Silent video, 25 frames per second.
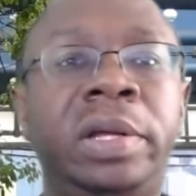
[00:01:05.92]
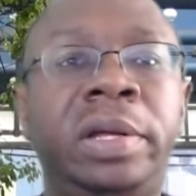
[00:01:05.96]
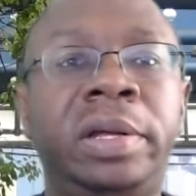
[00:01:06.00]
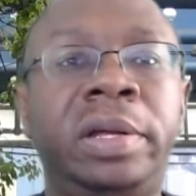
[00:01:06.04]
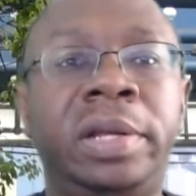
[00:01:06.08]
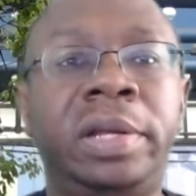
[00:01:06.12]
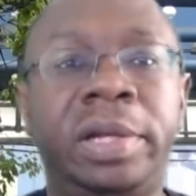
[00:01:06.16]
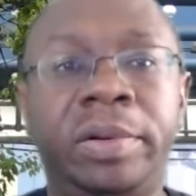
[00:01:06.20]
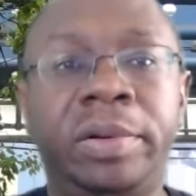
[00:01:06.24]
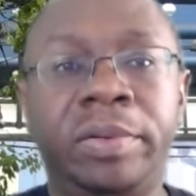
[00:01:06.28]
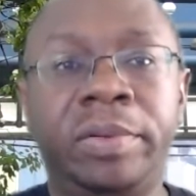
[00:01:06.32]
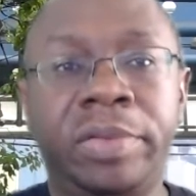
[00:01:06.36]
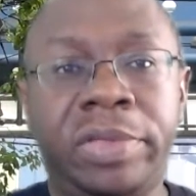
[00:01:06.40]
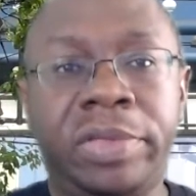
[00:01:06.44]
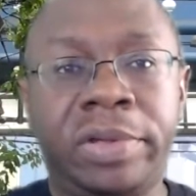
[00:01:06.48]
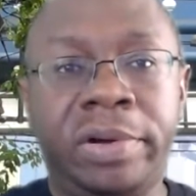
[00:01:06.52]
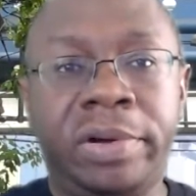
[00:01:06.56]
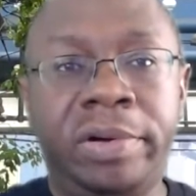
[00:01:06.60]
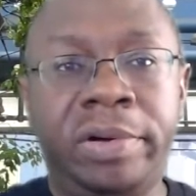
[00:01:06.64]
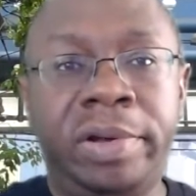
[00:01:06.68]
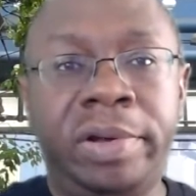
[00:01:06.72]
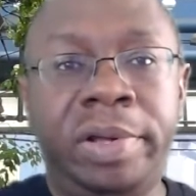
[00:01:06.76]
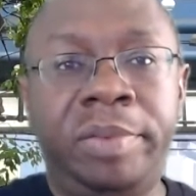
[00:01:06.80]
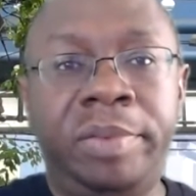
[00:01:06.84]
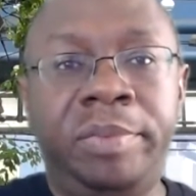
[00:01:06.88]
that will
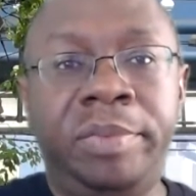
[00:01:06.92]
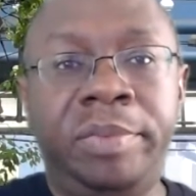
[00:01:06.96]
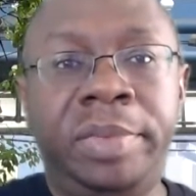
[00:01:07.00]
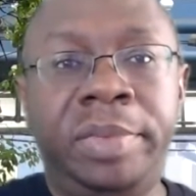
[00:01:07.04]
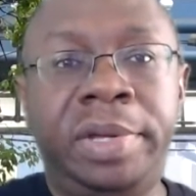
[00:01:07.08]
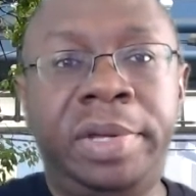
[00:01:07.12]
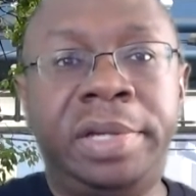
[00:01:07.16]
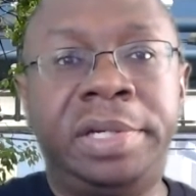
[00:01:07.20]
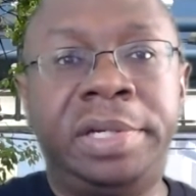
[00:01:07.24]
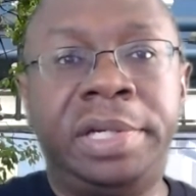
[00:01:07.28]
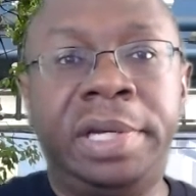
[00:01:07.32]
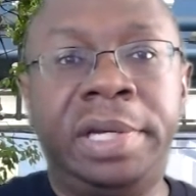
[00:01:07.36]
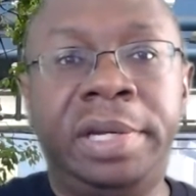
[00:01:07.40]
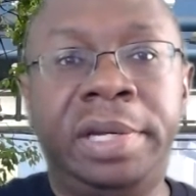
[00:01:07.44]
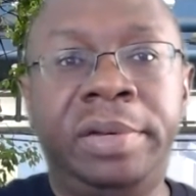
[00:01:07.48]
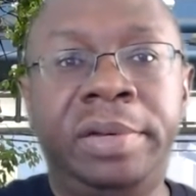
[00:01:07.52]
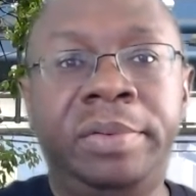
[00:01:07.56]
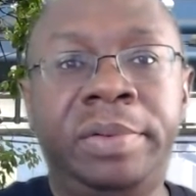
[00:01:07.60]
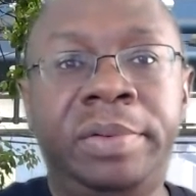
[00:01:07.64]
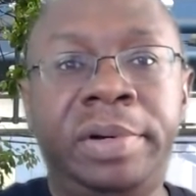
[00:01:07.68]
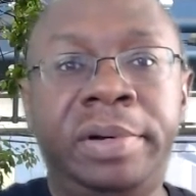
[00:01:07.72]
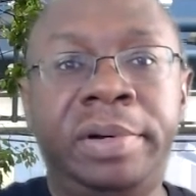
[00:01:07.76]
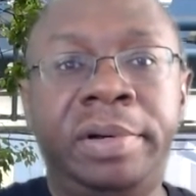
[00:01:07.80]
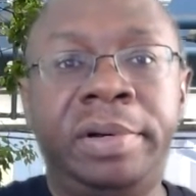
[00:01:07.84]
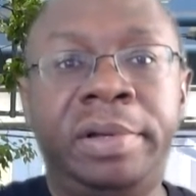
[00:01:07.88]
start in
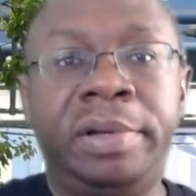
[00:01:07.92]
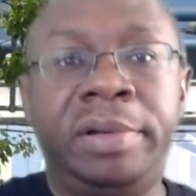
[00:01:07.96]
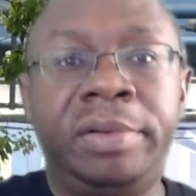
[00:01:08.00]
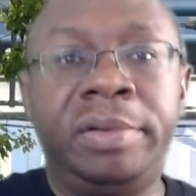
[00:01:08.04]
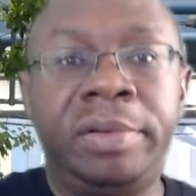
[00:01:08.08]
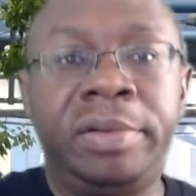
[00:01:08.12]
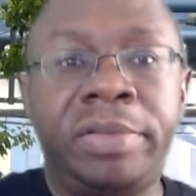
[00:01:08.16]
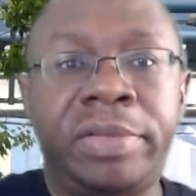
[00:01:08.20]
mid-January.